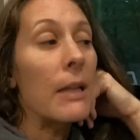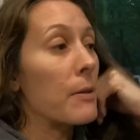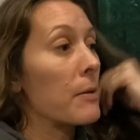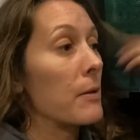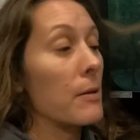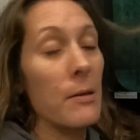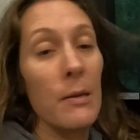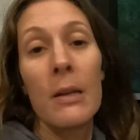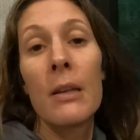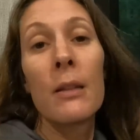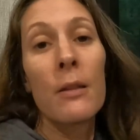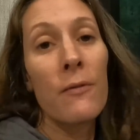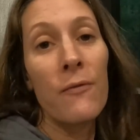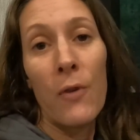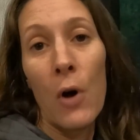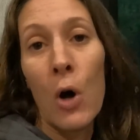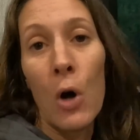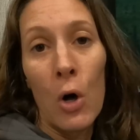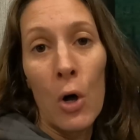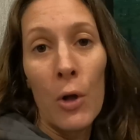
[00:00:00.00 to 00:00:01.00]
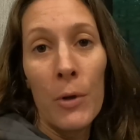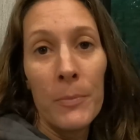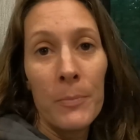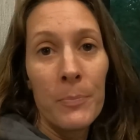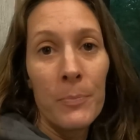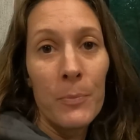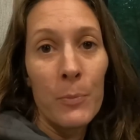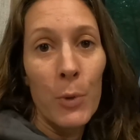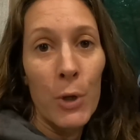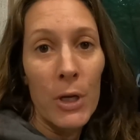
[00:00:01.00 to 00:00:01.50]
Since it is fall,
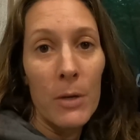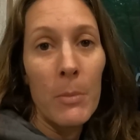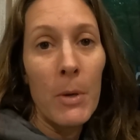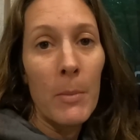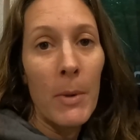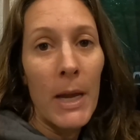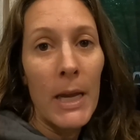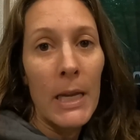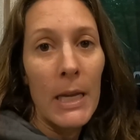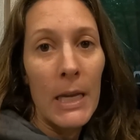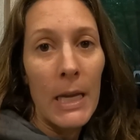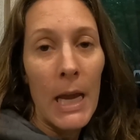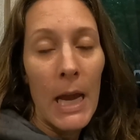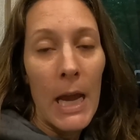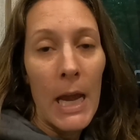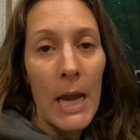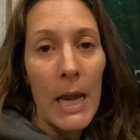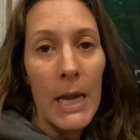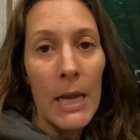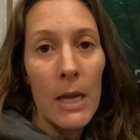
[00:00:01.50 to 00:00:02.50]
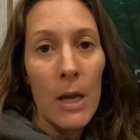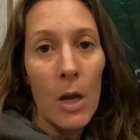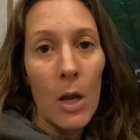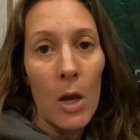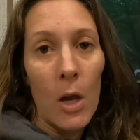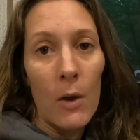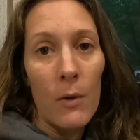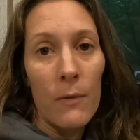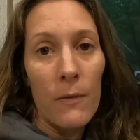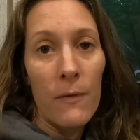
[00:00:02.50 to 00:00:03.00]
we're gonna be making a
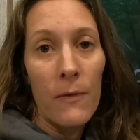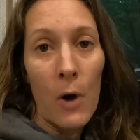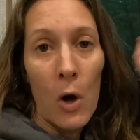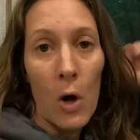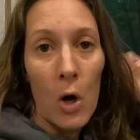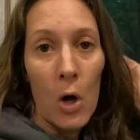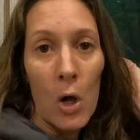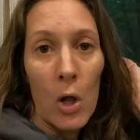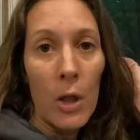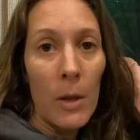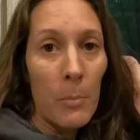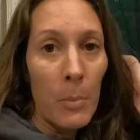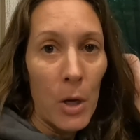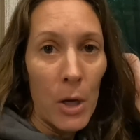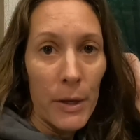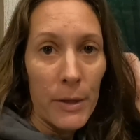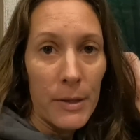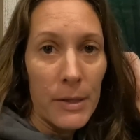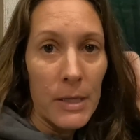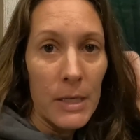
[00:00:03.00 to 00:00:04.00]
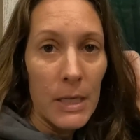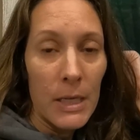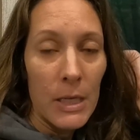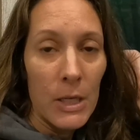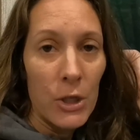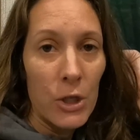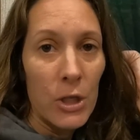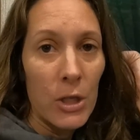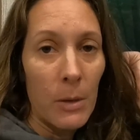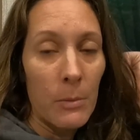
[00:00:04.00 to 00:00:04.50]
fall pasta
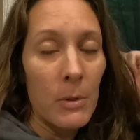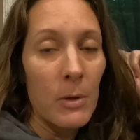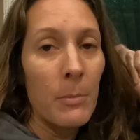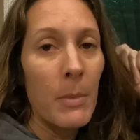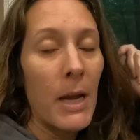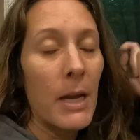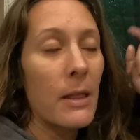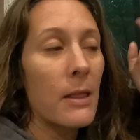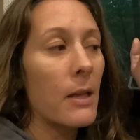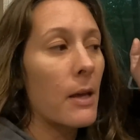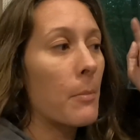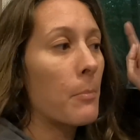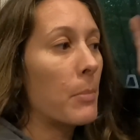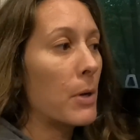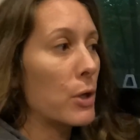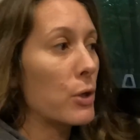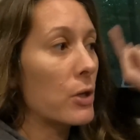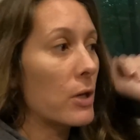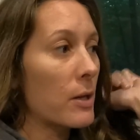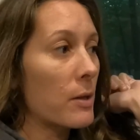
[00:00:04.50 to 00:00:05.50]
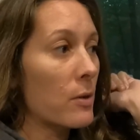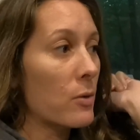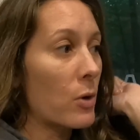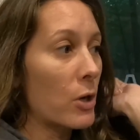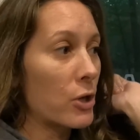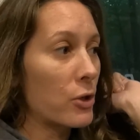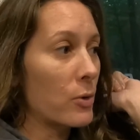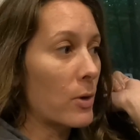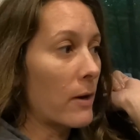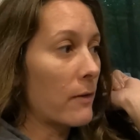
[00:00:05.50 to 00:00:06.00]
dish. I'm gonna make the butternut
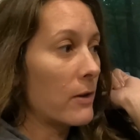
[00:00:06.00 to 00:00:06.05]
squash